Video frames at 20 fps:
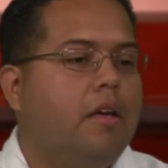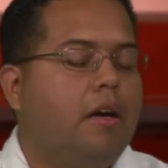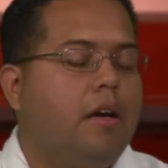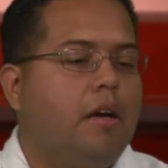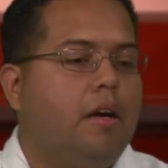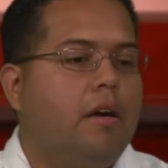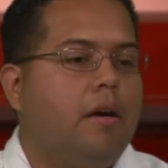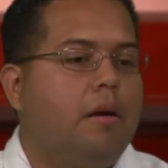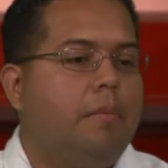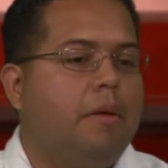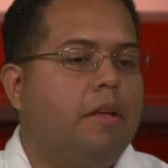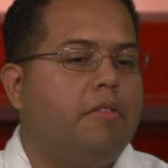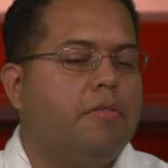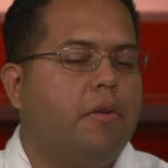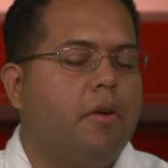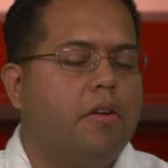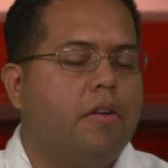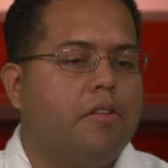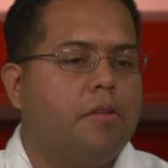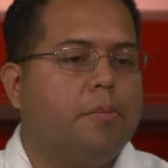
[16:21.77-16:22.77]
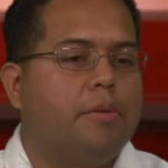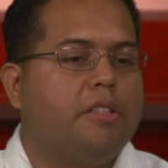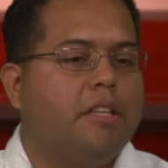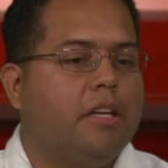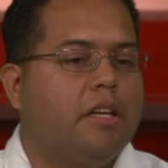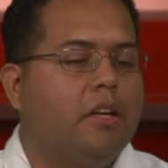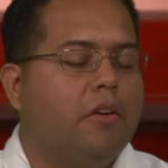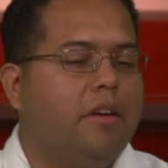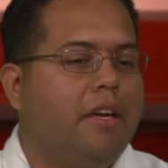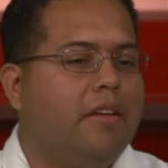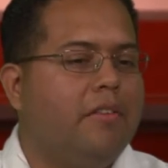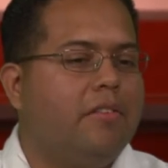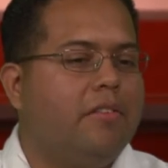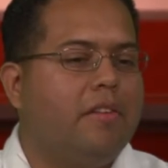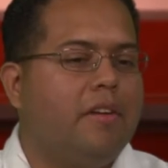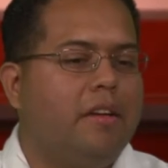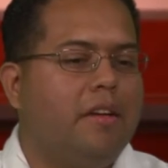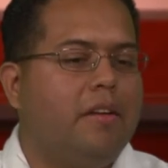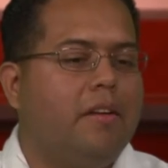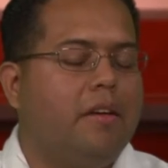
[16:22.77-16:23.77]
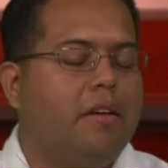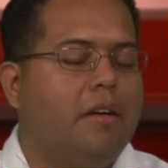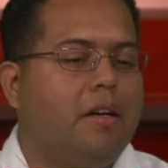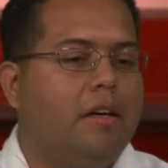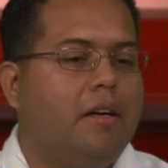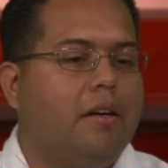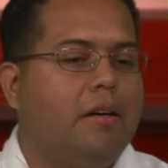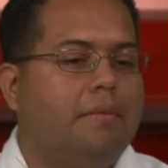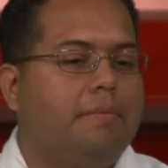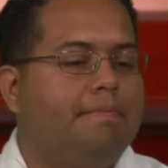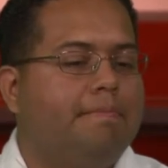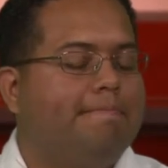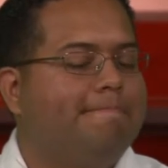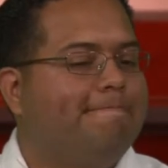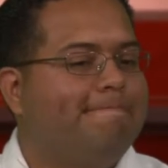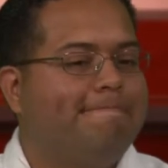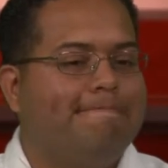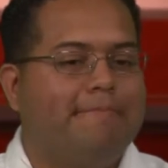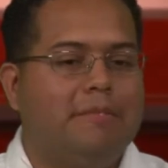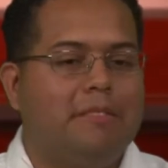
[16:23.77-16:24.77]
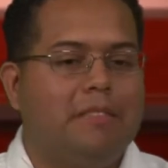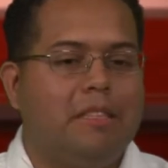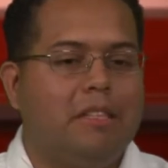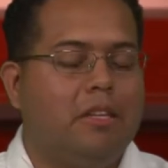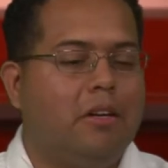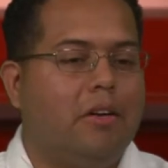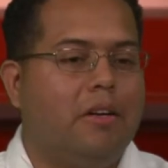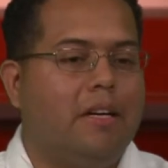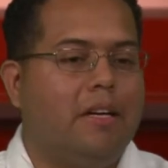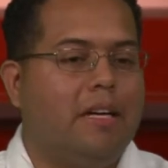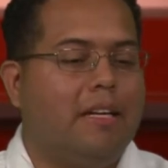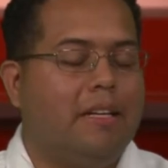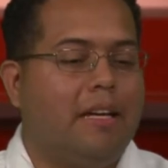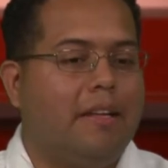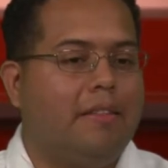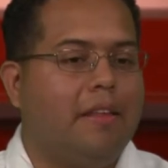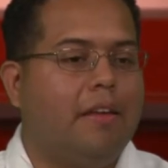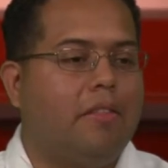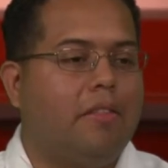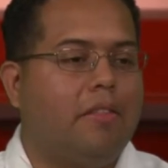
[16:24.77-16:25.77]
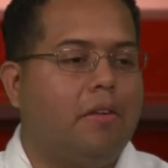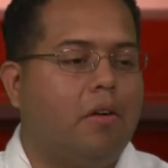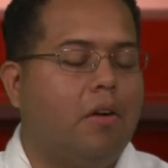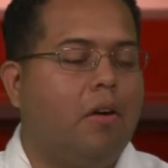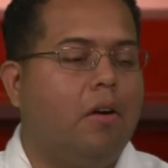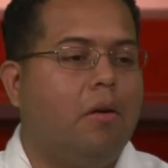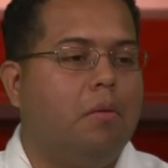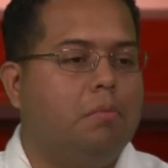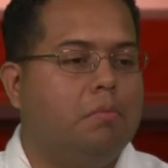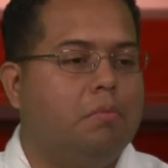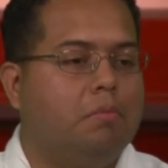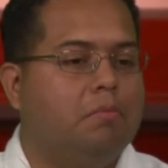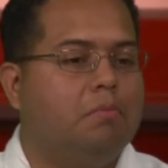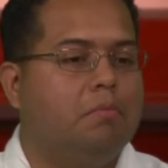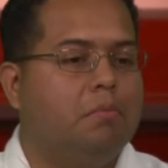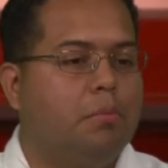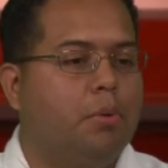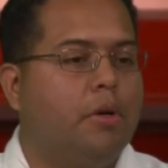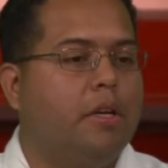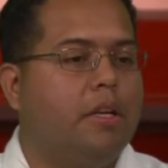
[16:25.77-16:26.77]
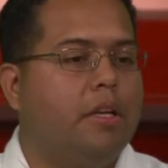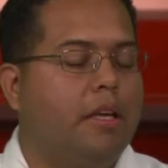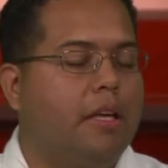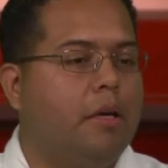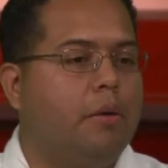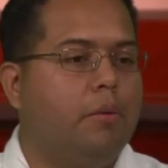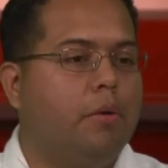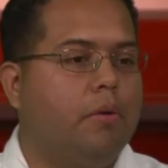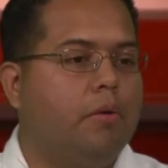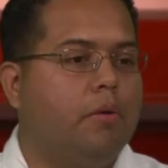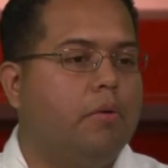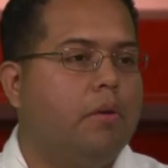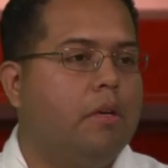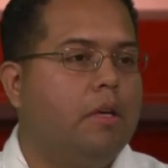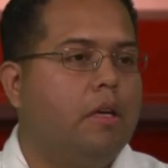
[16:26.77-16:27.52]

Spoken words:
As far as a particular incident, you know, I think they're all pretty equal.